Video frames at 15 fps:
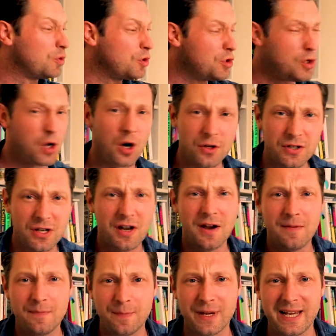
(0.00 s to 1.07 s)
not
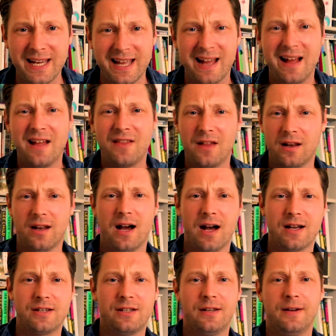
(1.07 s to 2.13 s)
be the
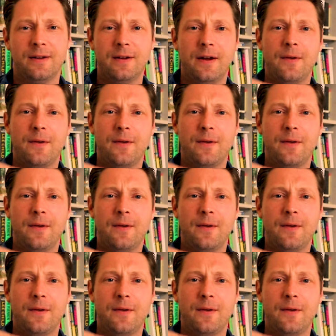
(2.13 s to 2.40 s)
last.